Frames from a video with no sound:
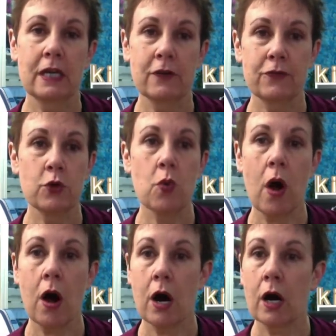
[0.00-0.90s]
if you
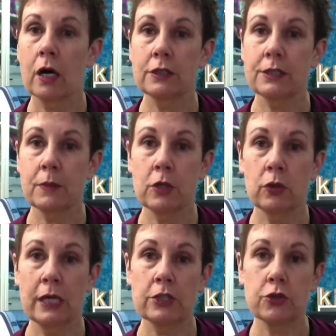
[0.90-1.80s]
are someone
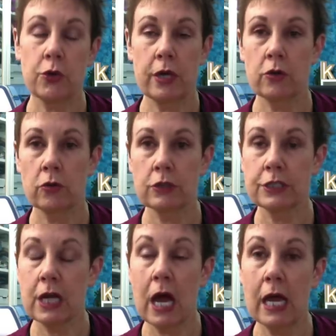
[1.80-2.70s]
who likes to create your own
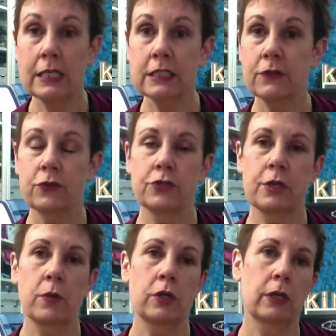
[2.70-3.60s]
designs, if you're
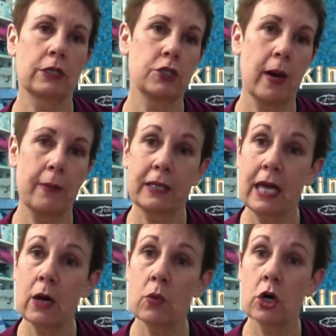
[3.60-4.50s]
someone who likes to do
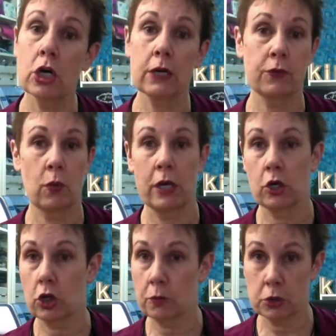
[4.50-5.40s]
applique work, if you want
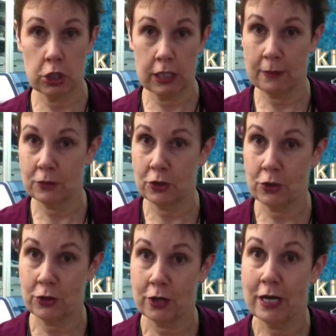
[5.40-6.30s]
to hook your machine up to
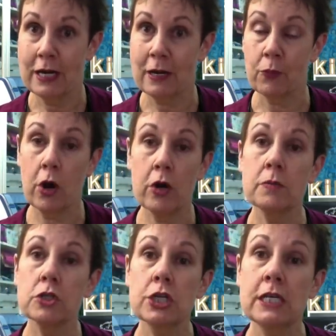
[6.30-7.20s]
your
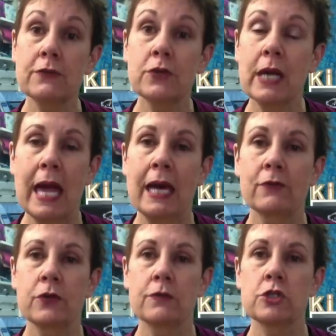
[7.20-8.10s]
embroidery machine if you
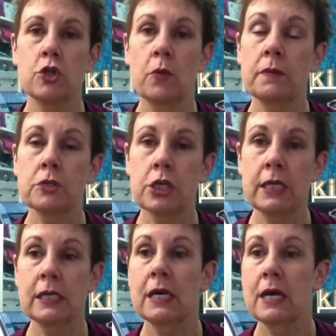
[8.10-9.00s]
can, if you have a Janome
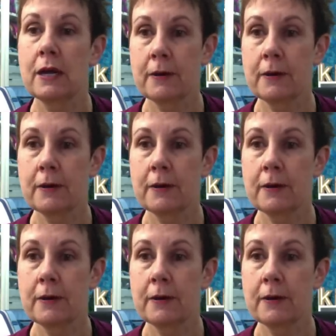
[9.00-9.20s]
machine,